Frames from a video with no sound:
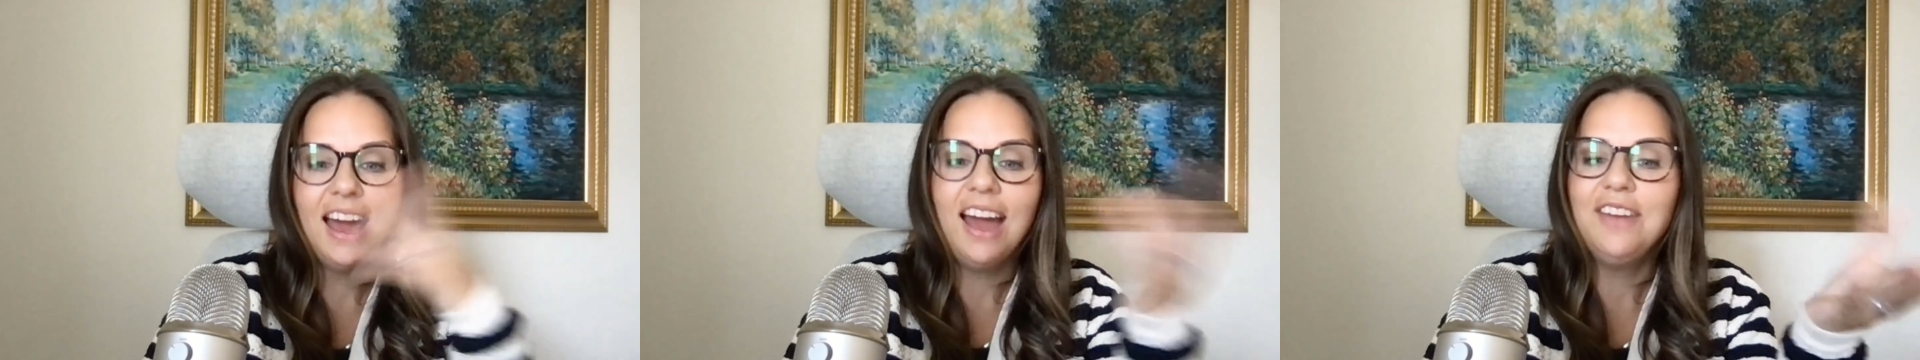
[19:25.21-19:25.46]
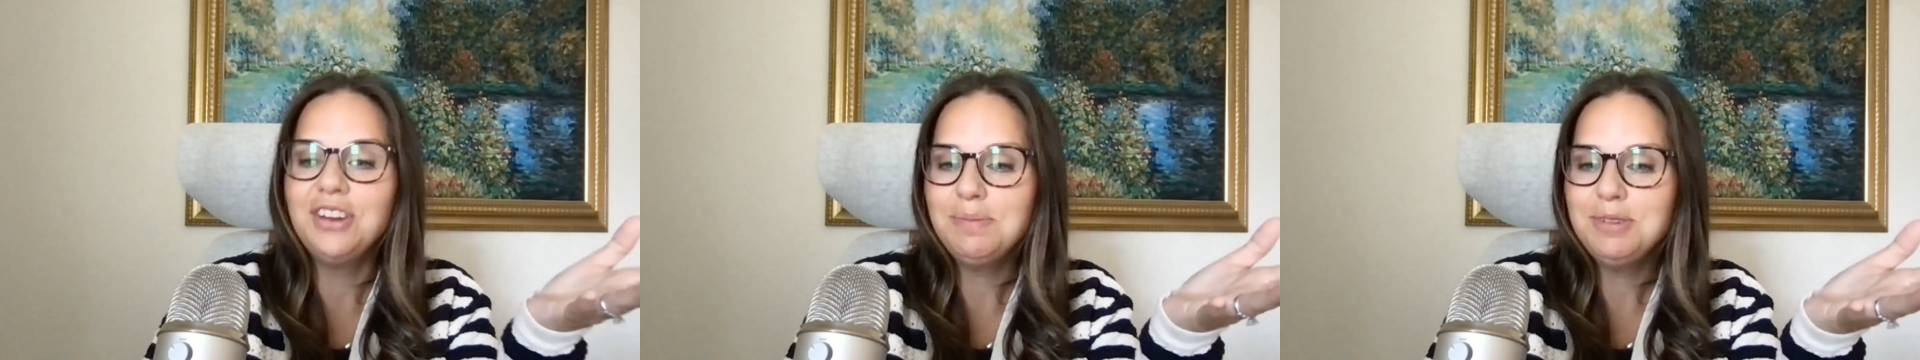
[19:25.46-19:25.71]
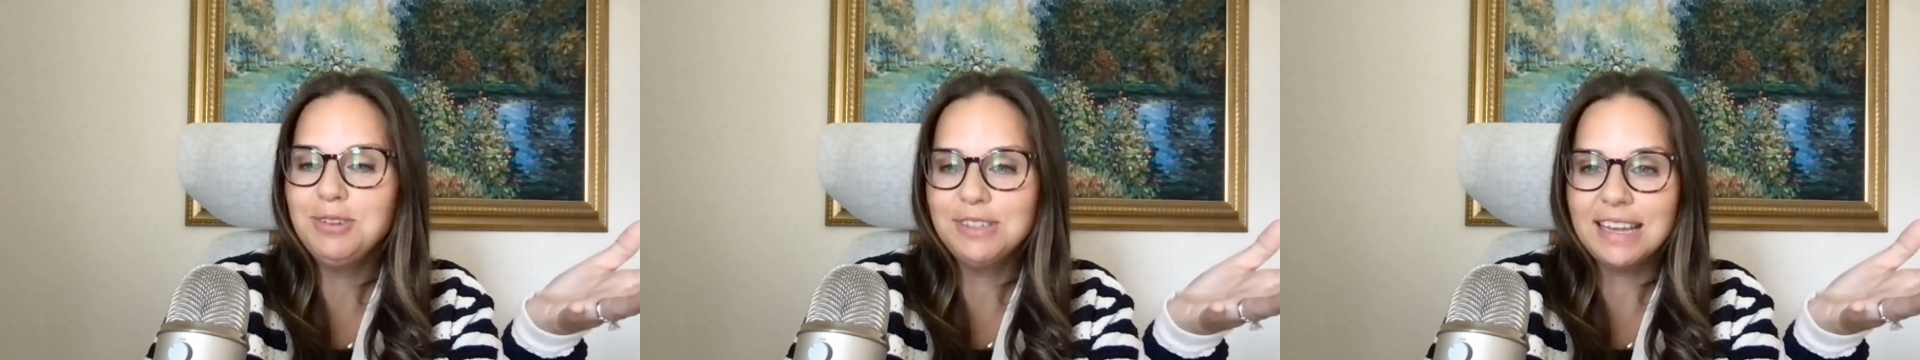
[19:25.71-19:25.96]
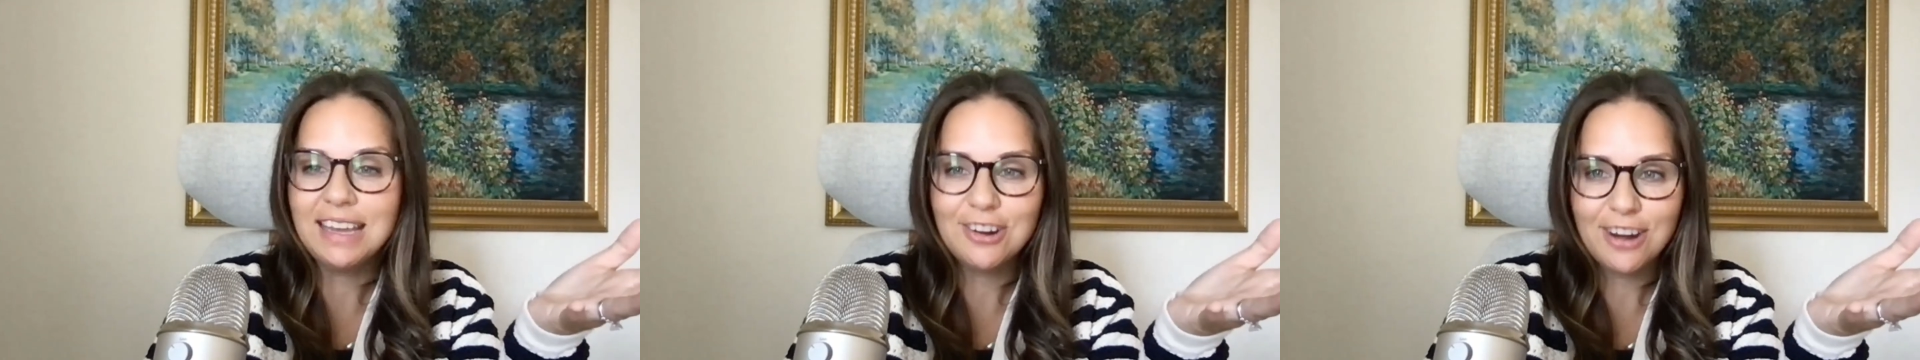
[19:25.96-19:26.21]
And then I'm used
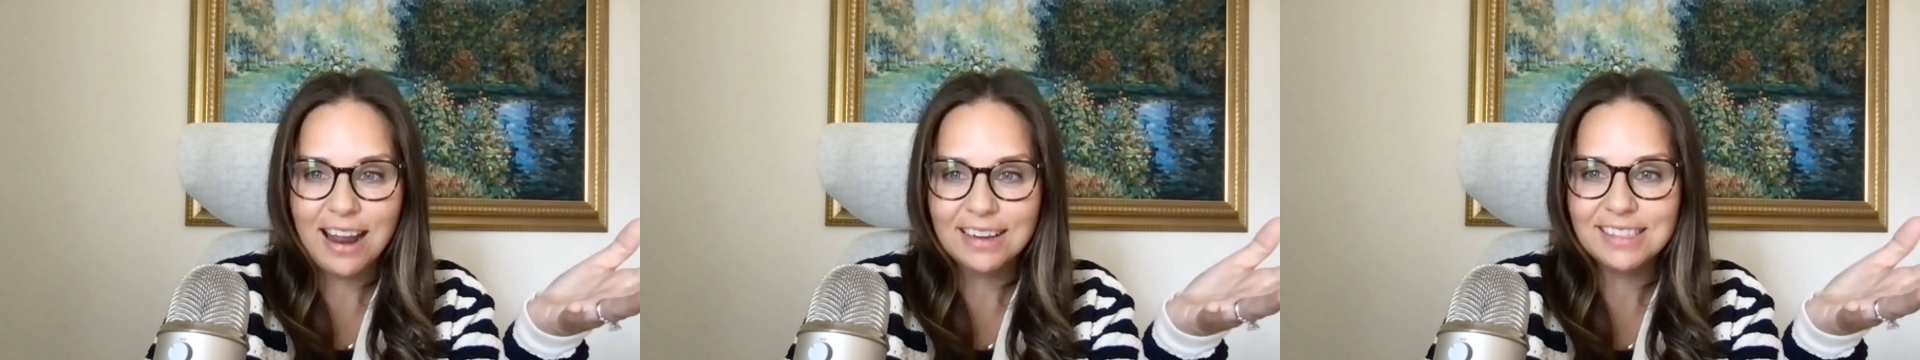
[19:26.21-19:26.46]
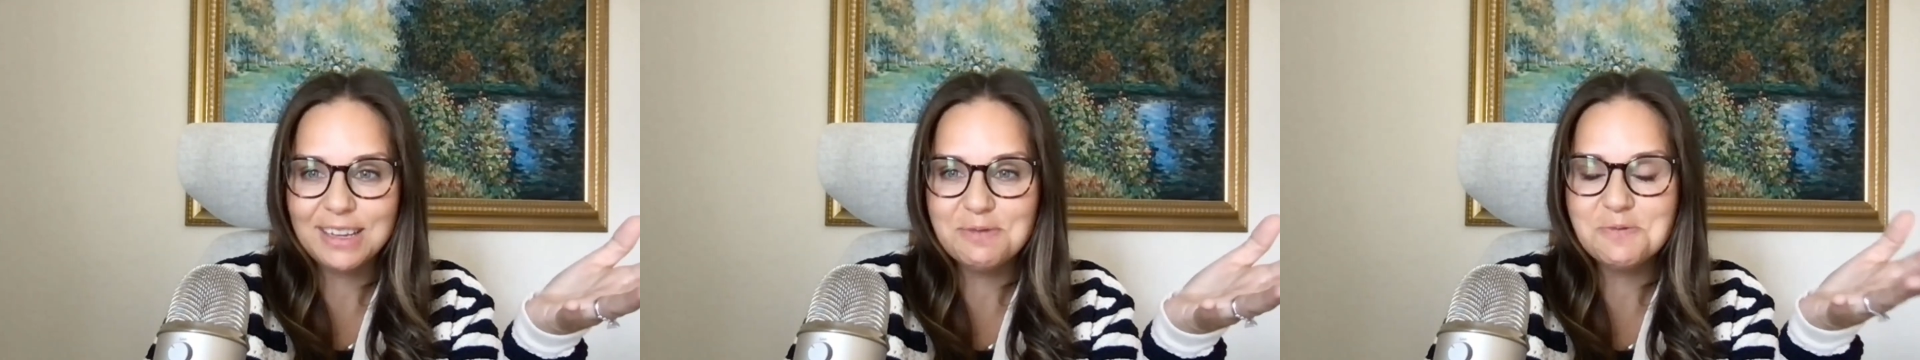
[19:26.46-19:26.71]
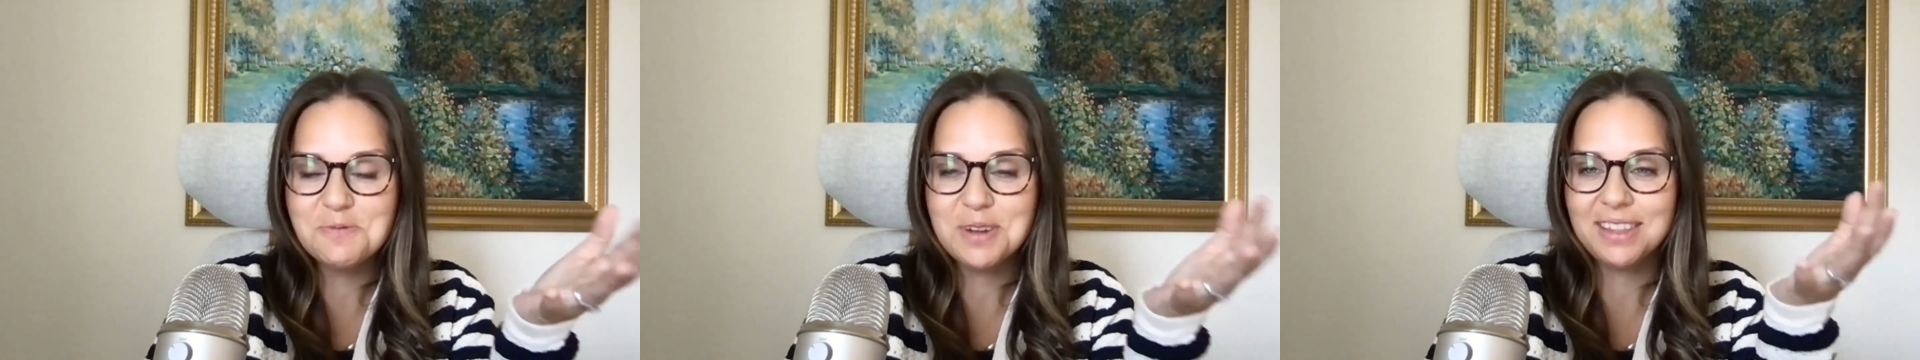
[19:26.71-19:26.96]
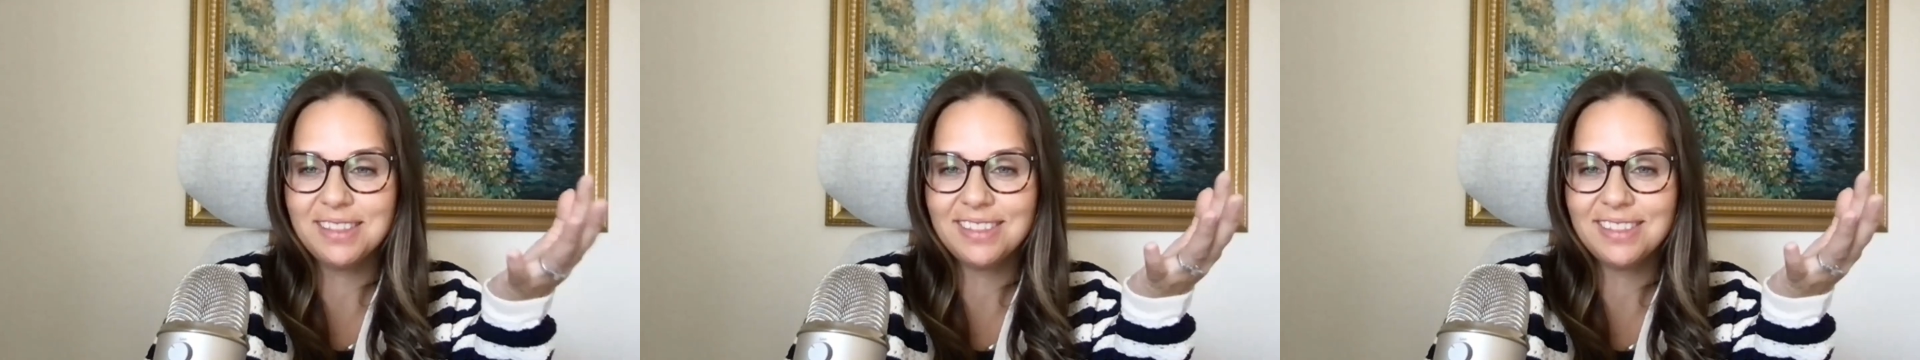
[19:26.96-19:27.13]
to interacting with